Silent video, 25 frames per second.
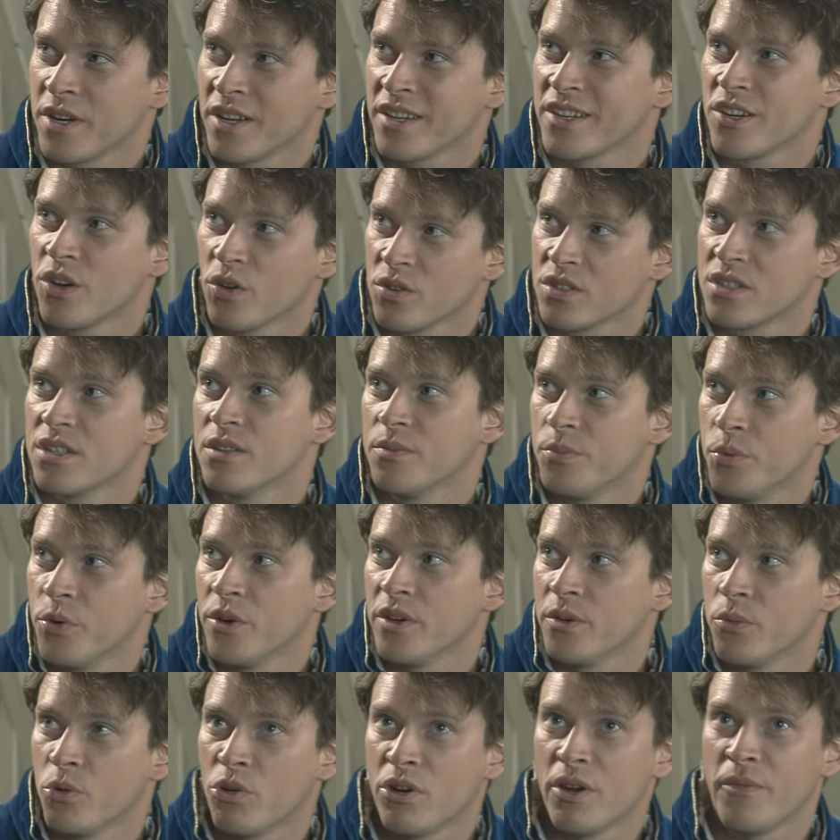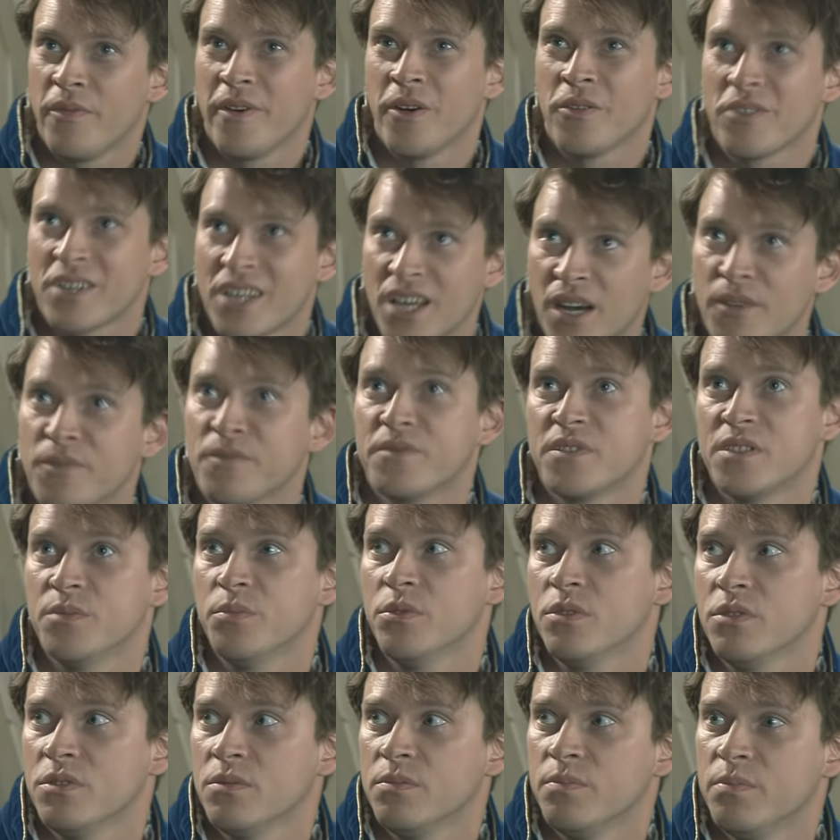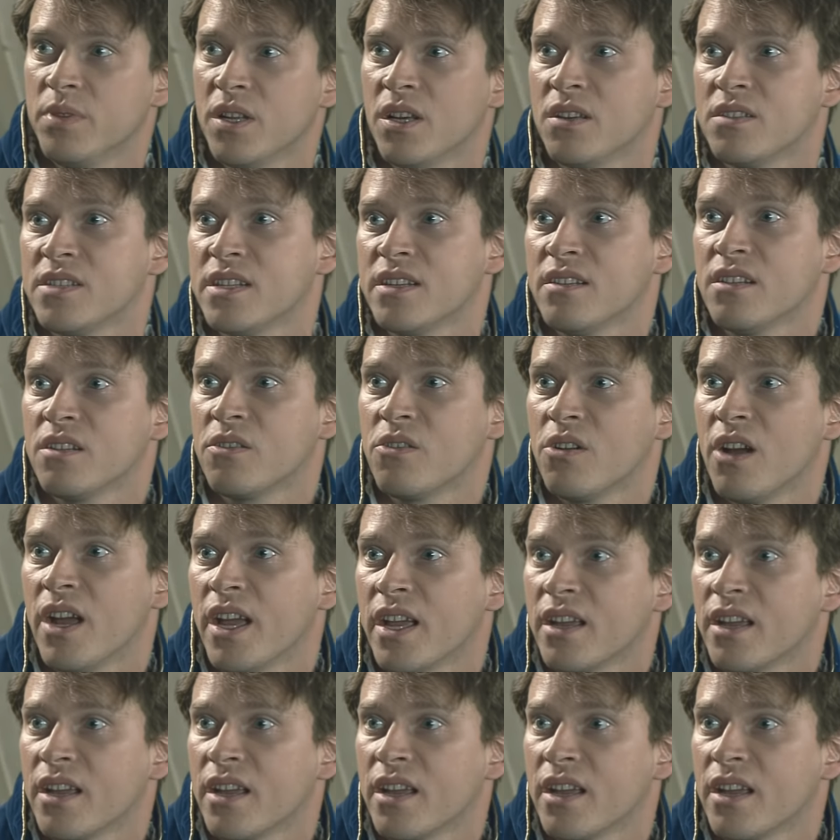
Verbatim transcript: I got to the point where I felt comfortable planting the crack.